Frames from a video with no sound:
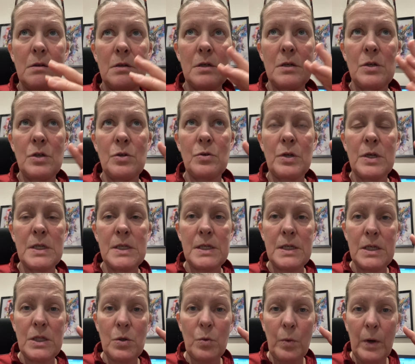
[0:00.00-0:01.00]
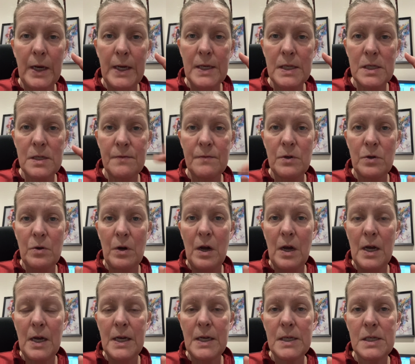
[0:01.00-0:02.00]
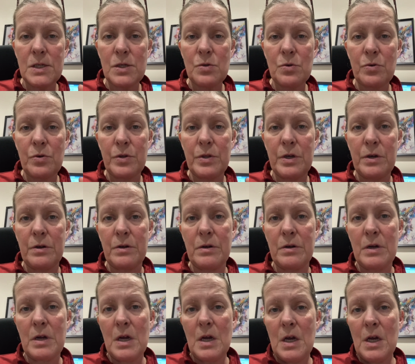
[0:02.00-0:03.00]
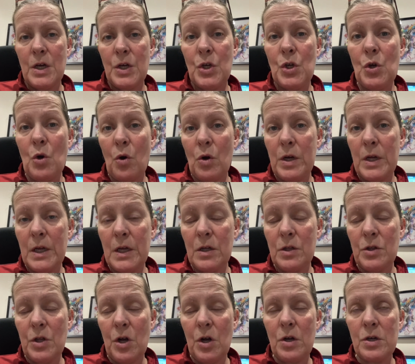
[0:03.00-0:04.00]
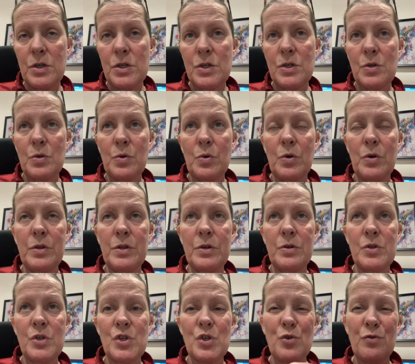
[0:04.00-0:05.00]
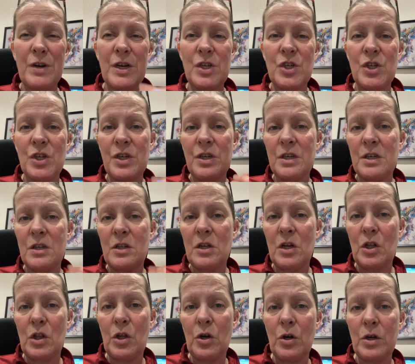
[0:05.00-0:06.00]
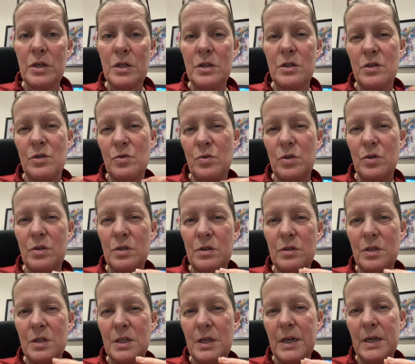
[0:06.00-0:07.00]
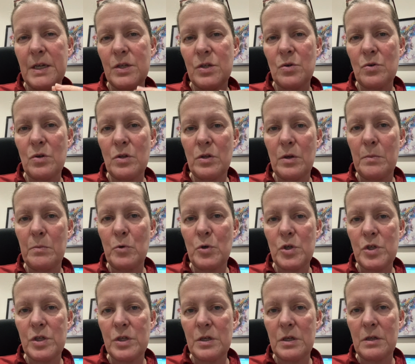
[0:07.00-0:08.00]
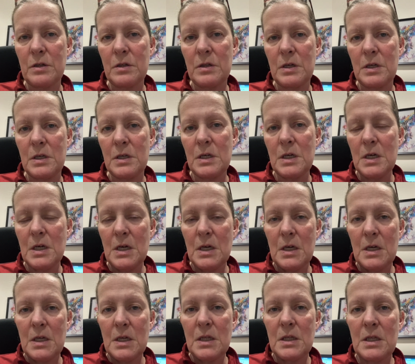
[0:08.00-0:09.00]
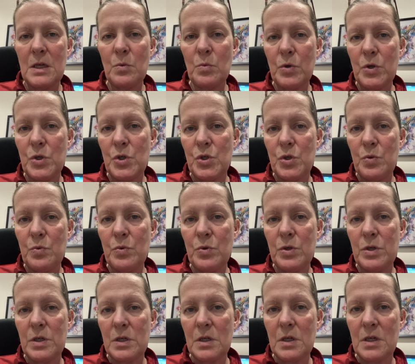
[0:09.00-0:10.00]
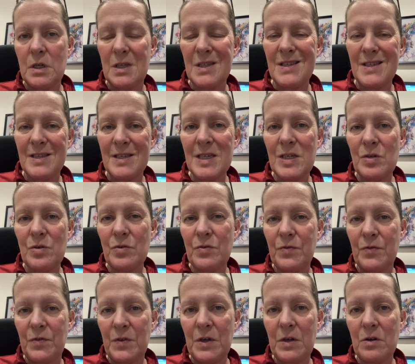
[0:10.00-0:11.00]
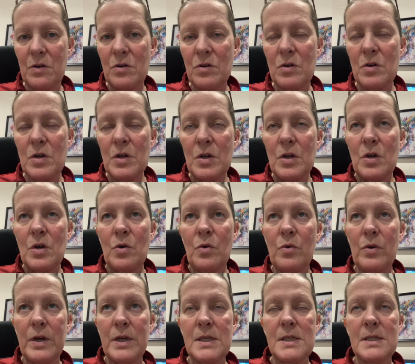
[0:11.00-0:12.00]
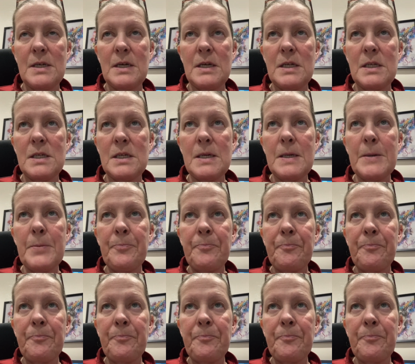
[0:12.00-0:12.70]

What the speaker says: you can see the whites of their eyes, or they're yawning a lot, or they're scratching a lot. So the signs are a lot more subtle than what you would consider fear or anxiety.